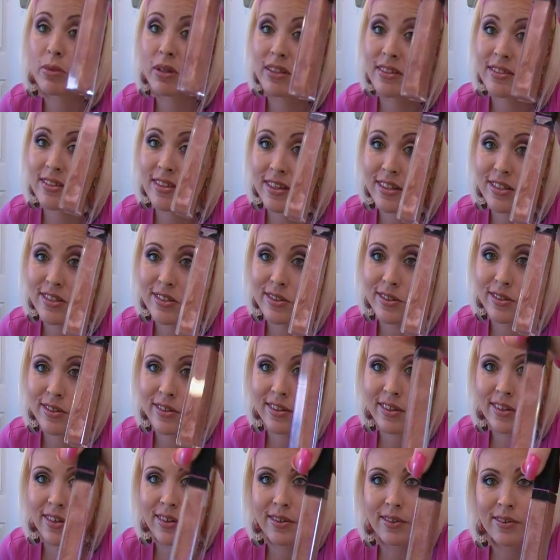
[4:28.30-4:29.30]
about the texture
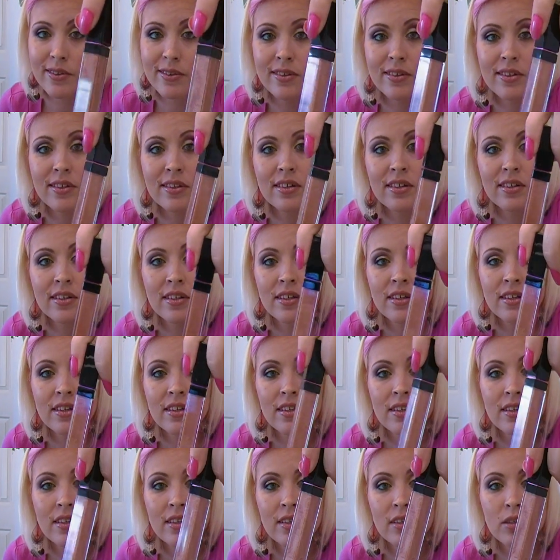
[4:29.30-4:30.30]
though,
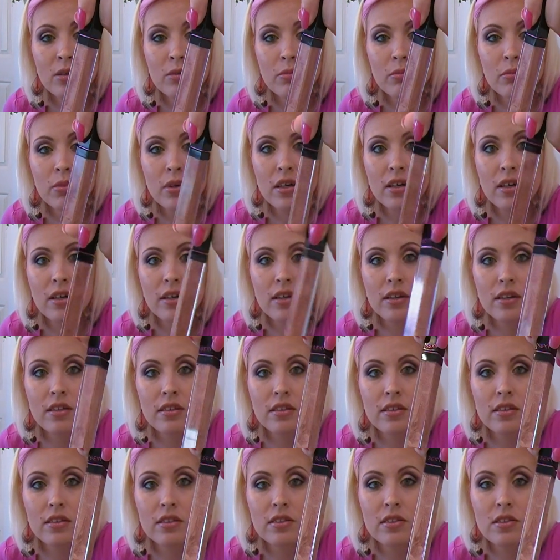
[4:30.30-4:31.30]
but
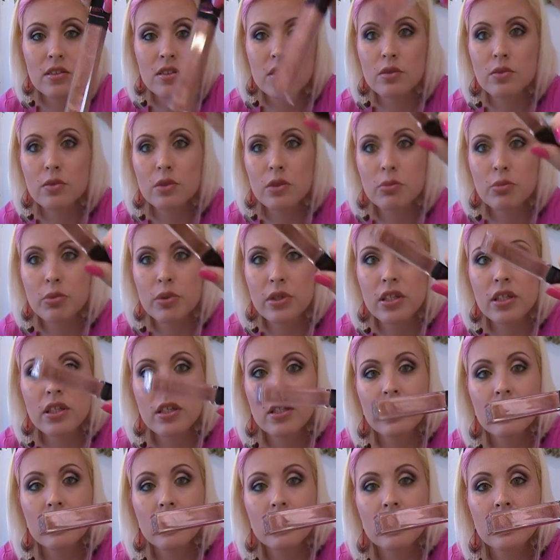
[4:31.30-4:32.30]
it's just a really pretty
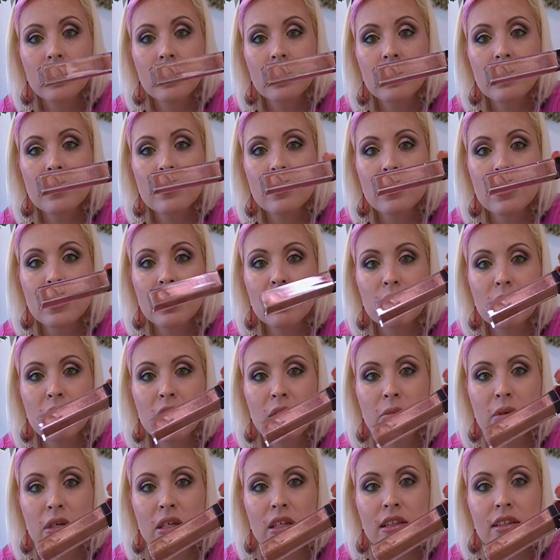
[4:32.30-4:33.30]
color. This in here
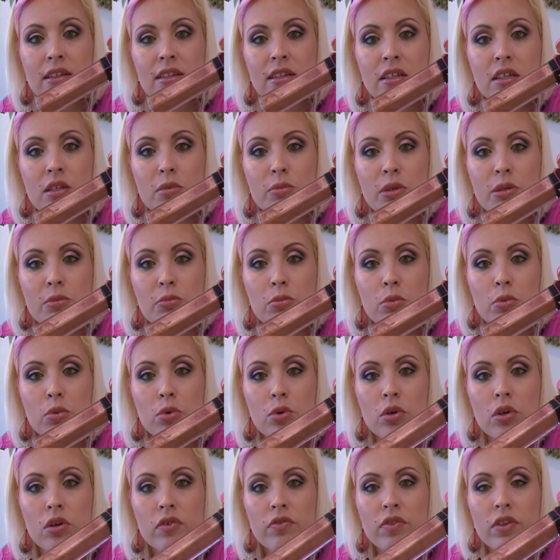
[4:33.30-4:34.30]
may be a little bit
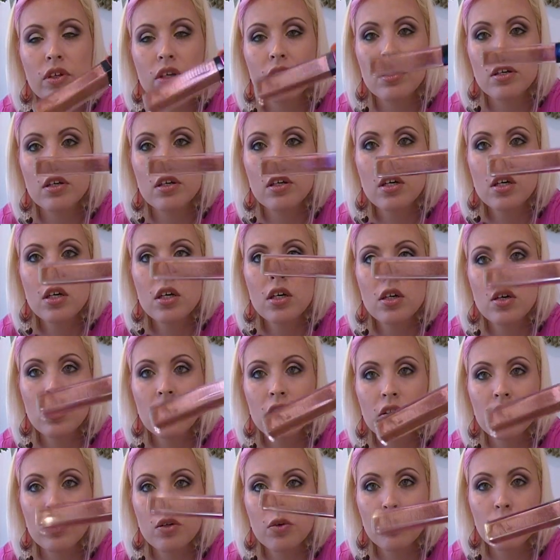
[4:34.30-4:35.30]
more of the,
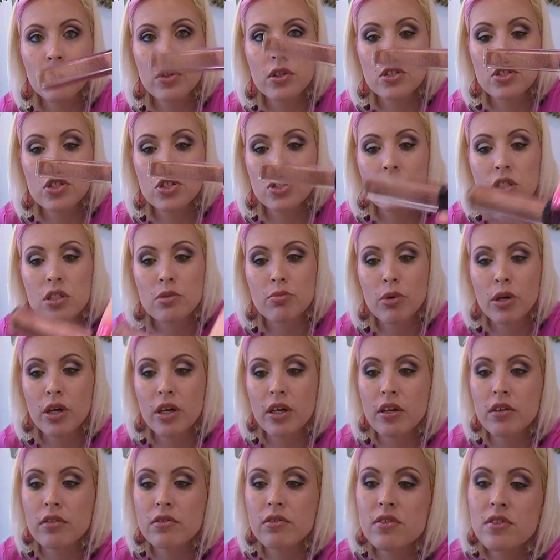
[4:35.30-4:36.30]
on the orangey
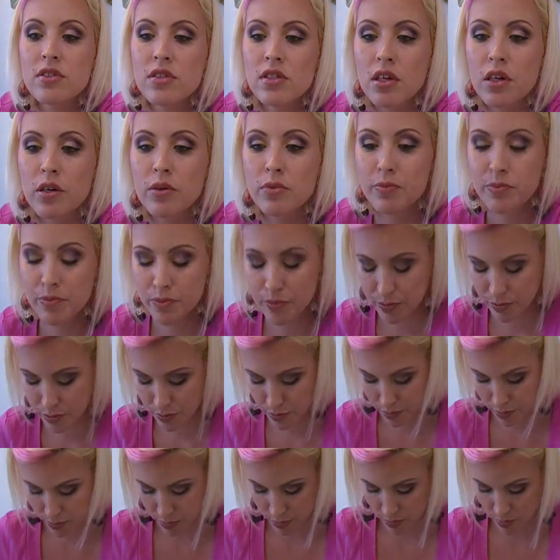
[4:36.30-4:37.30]
brown, so
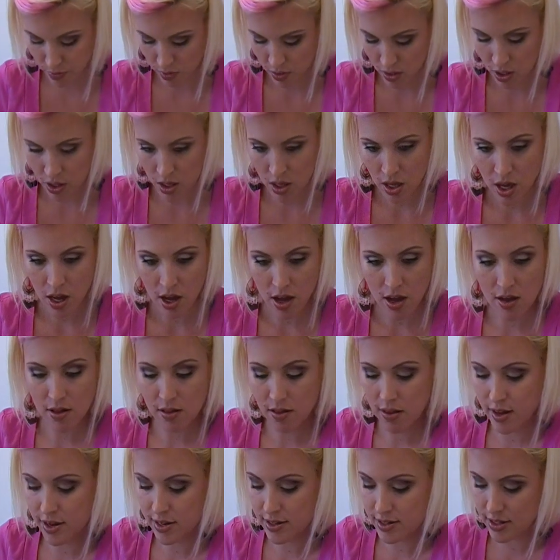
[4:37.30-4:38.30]
I
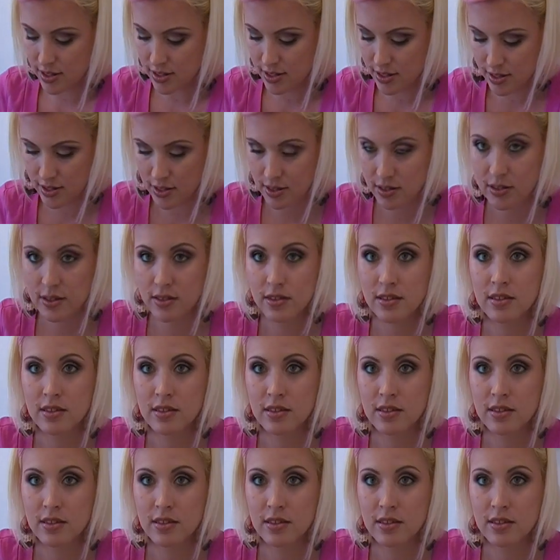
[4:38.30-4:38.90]
liked it.